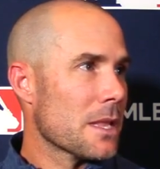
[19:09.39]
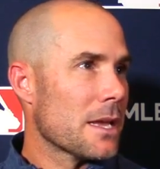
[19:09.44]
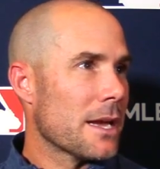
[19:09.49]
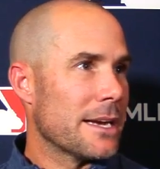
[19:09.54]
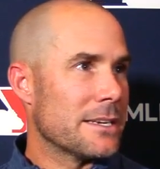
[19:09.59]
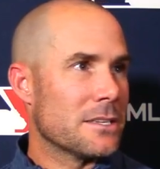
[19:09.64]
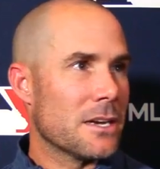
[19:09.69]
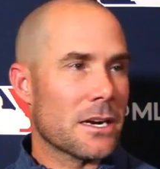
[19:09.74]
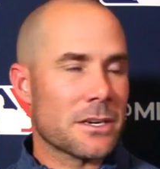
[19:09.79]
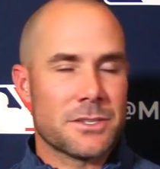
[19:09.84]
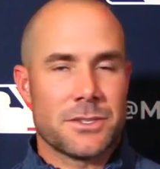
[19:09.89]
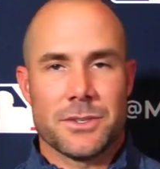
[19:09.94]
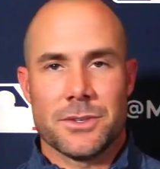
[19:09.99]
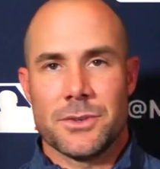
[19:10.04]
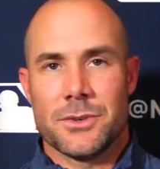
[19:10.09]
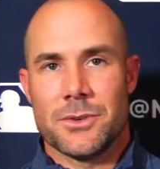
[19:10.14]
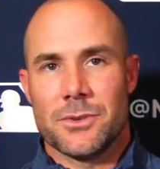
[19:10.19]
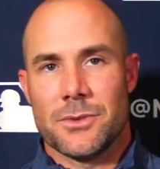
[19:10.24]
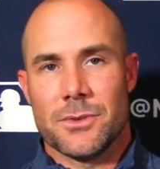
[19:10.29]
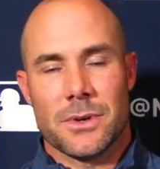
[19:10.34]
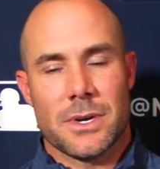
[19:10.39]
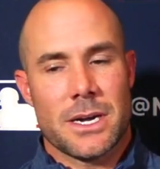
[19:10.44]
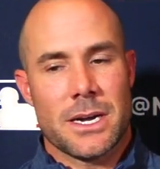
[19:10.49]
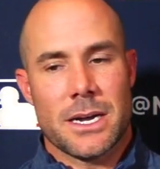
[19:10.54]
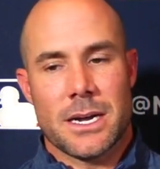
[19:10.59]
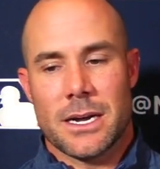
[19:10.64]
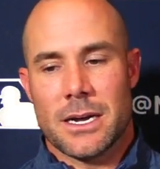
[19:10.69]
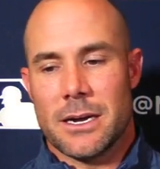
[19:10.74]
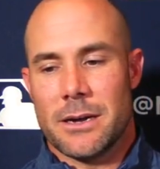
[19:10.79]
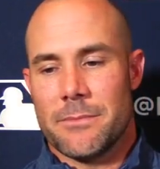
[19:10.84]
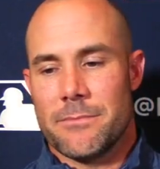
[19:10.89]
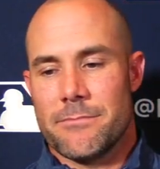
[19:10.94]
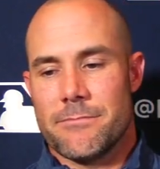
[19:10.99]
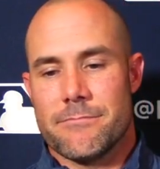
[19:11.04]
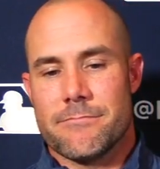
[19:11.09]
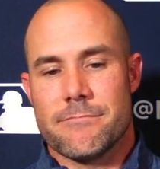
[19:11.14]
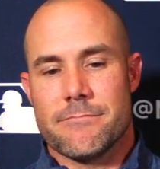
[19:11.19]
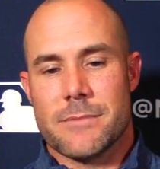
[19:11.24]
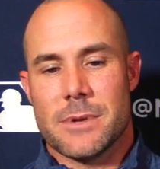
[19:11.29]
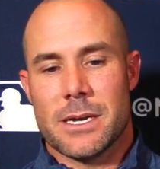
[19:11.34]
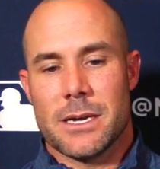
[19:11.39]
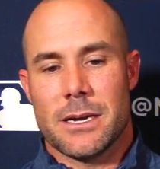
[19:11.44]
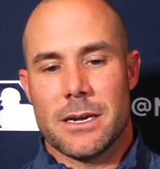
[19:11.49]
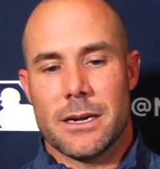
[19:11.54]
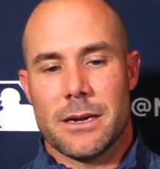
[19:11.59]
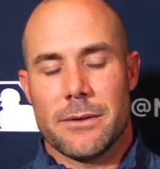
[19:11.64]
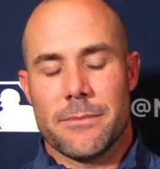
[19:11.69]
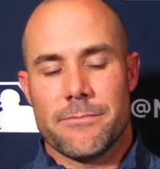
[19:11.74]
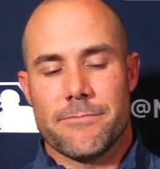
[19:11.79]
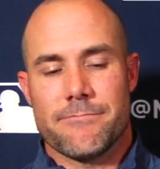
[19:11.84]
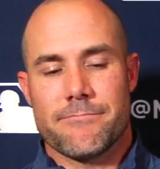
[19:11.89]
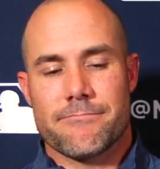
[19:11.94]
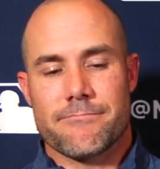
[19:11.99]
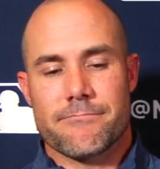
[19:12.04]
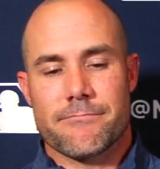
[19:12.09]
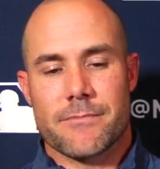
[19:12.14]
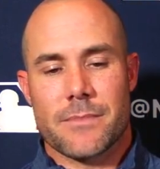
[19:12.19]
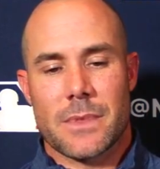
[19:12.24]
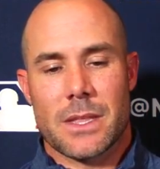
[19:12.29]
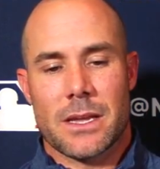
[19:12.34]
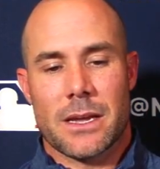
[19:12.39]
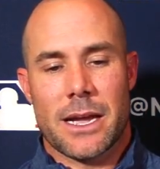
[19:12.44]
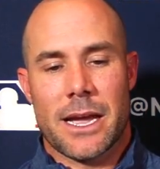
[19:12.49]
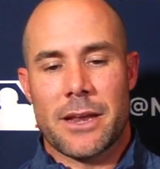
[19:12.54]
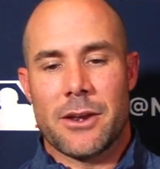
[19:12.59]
I talk to, I